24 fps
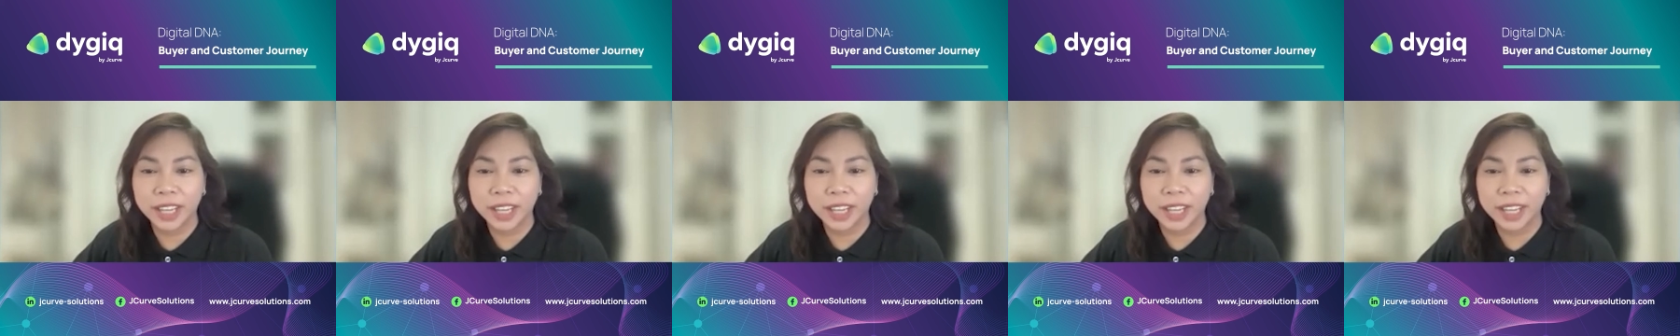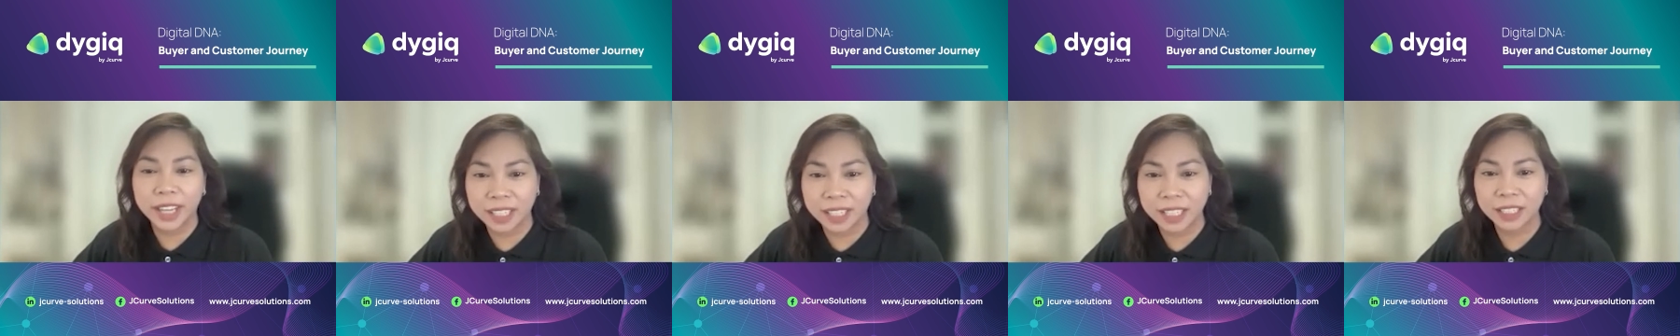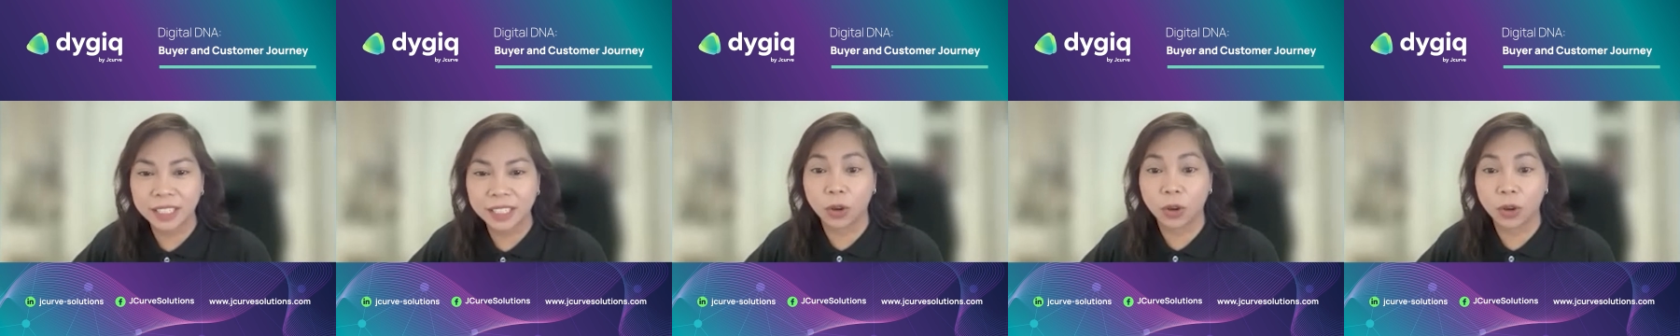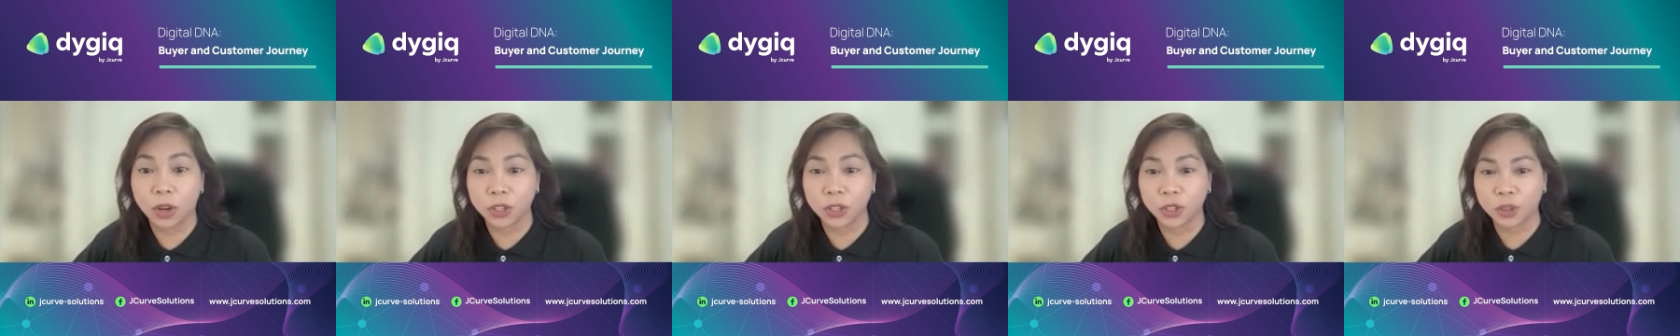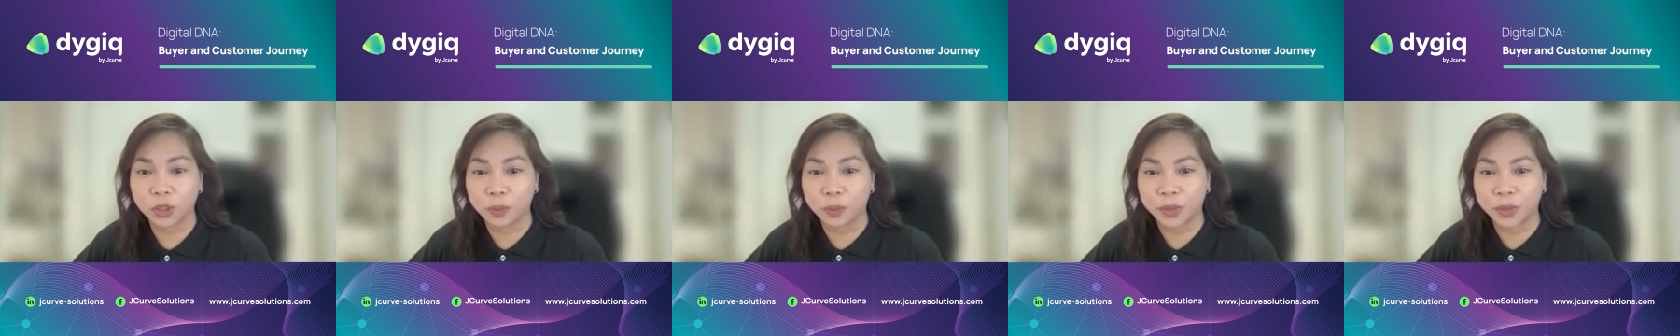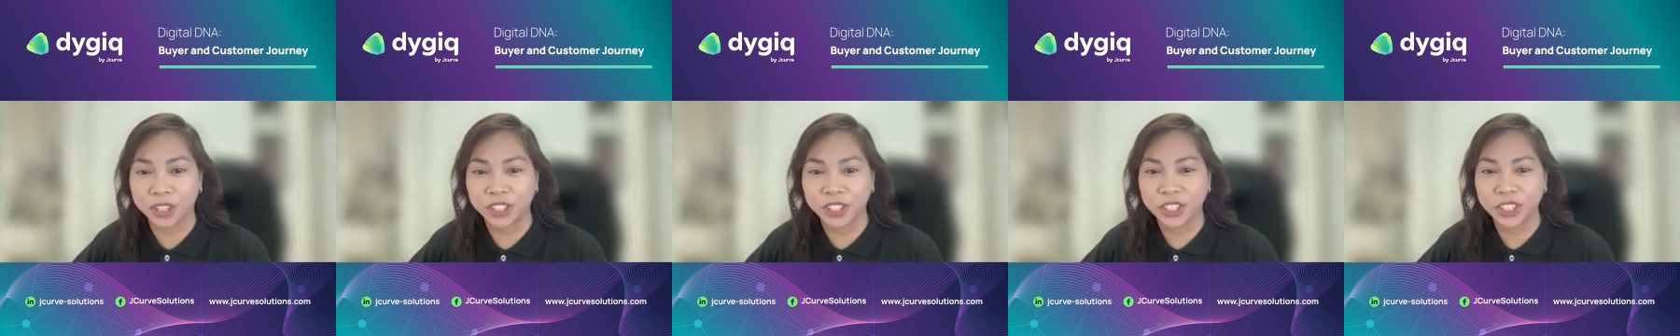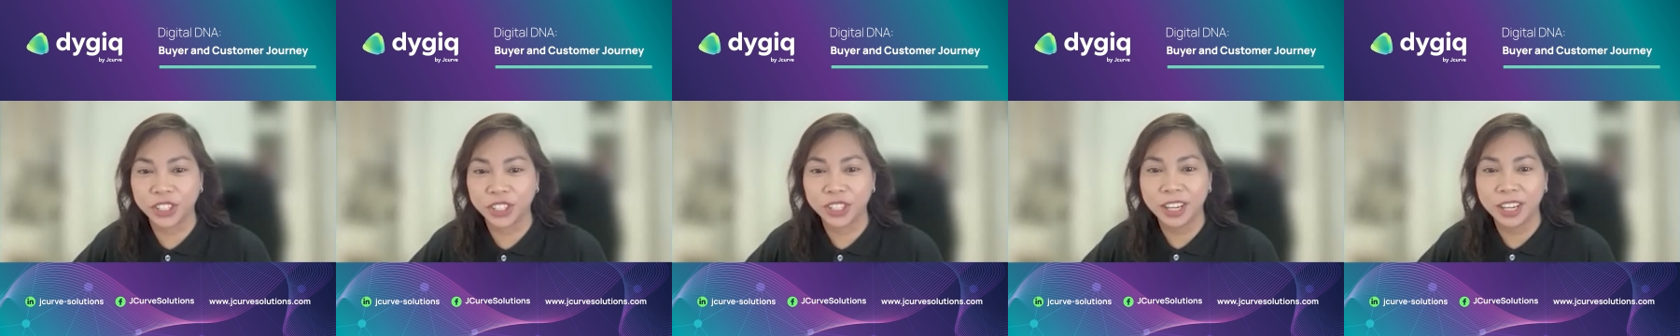existing
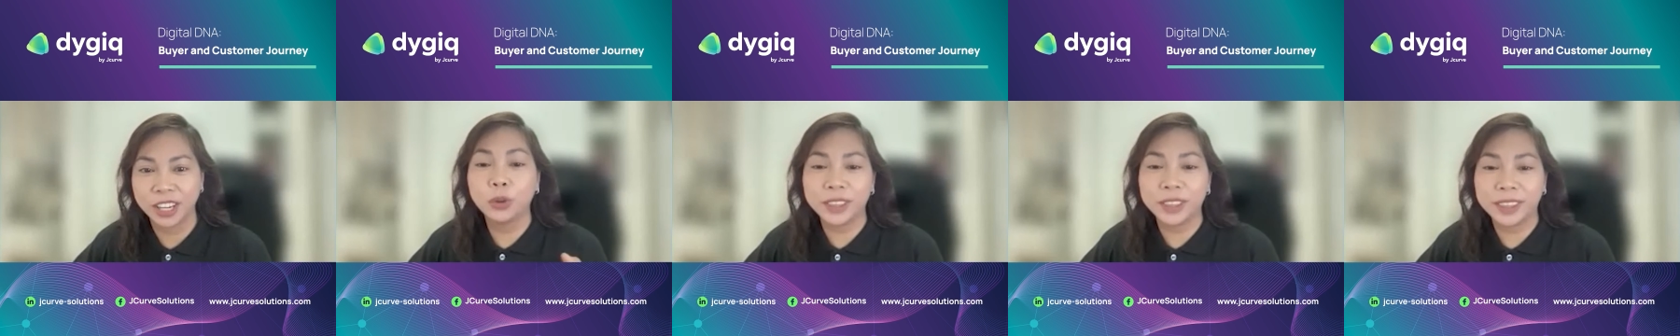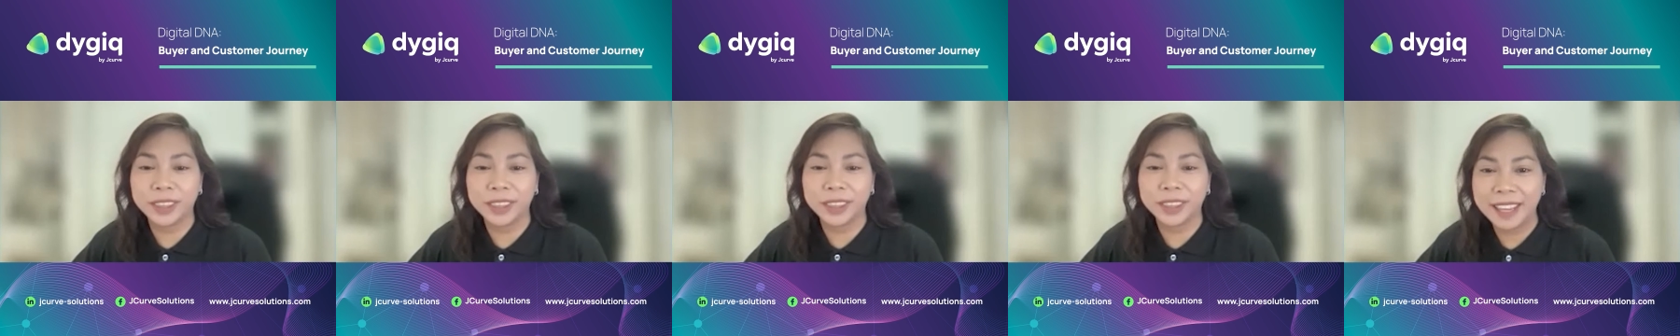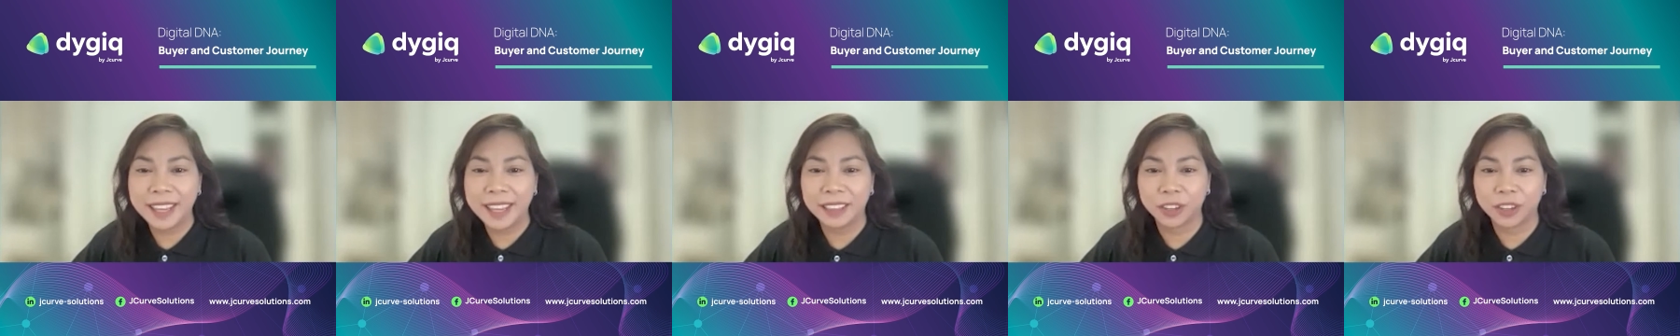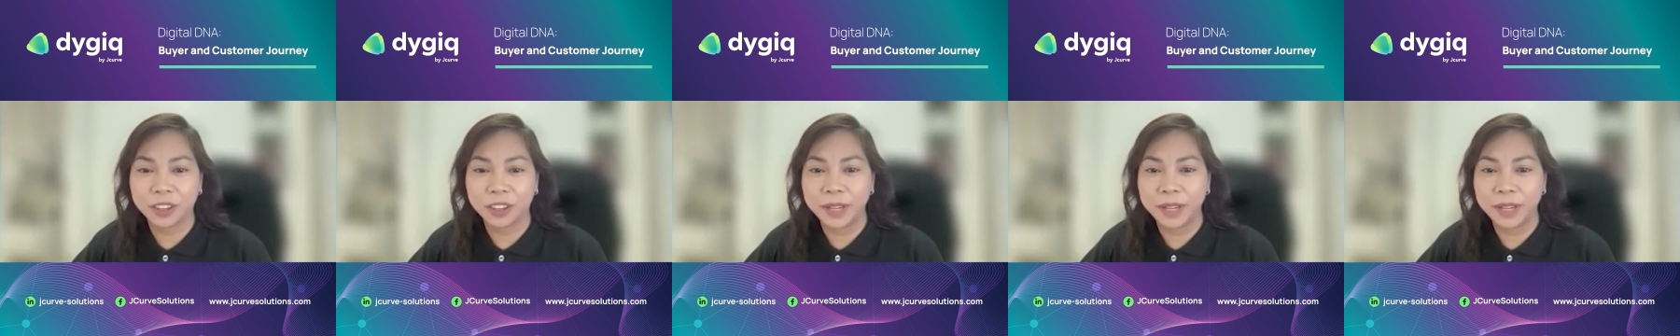customers to retain their